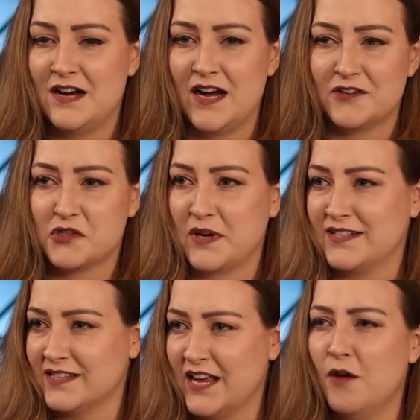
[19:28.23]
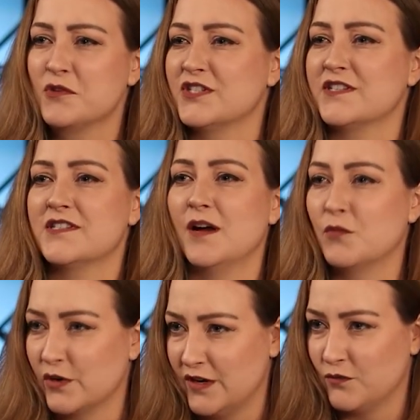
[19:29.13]
translate, almost a
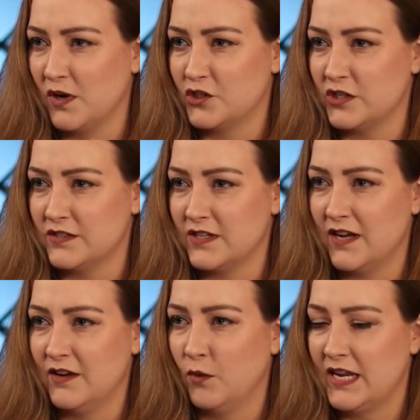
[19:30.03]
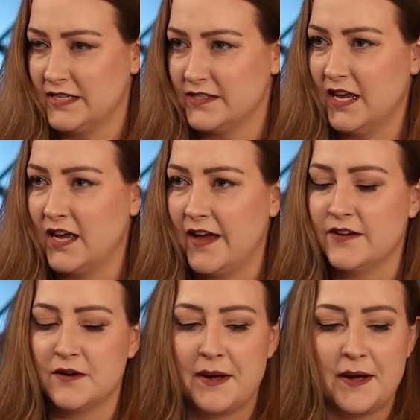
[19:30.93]
summary of what he
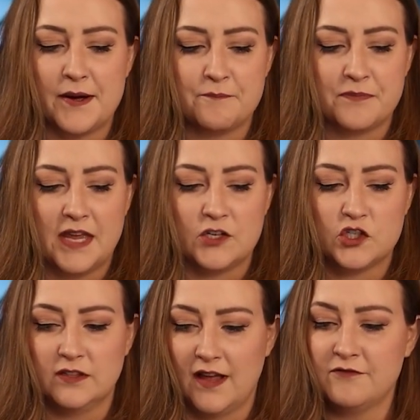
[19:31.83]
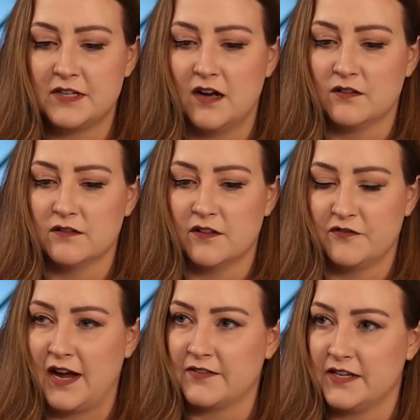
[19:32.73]
said. And she left out the
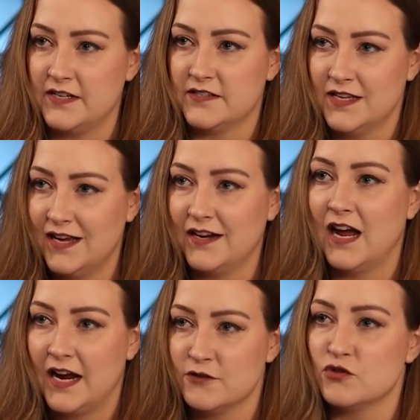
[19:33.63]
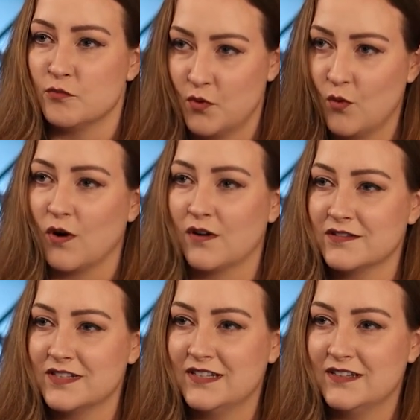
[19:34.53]
fact that he said, I support
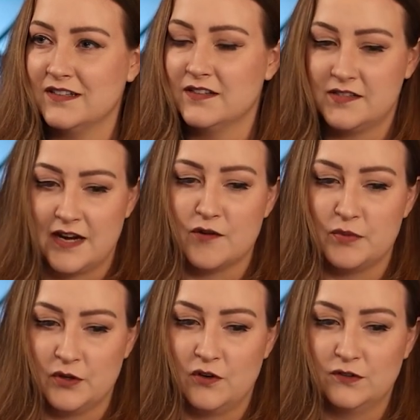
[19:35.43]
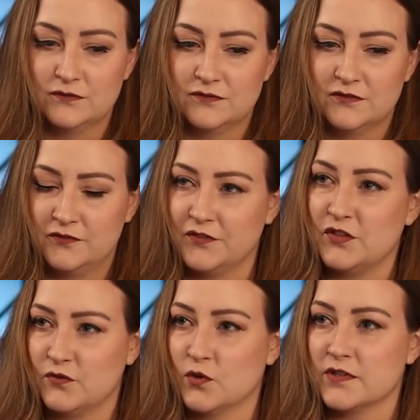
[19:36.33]
Senate Bill
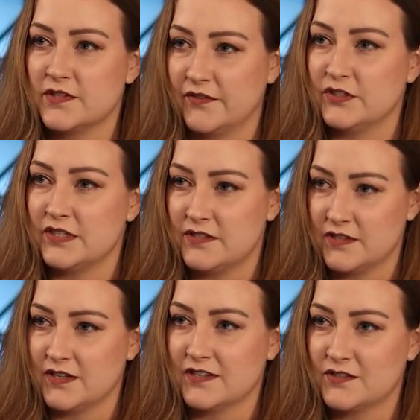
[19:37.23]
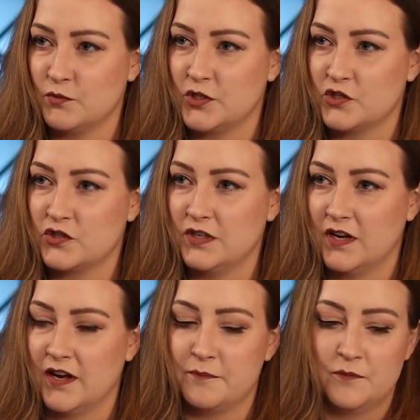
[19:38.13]
5476, which
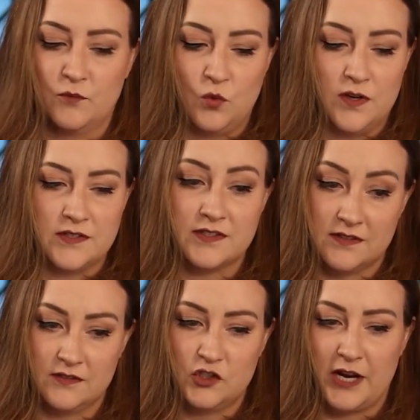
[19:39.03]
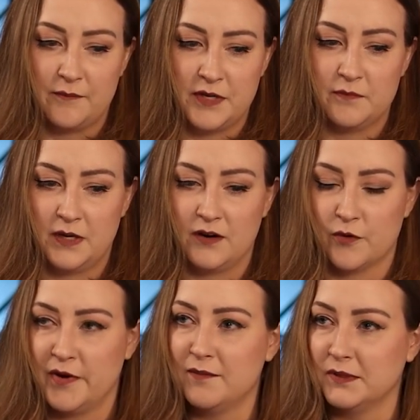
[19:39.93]
was championed by a
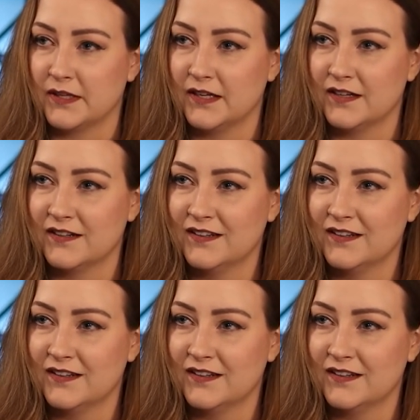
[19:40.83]
Republican.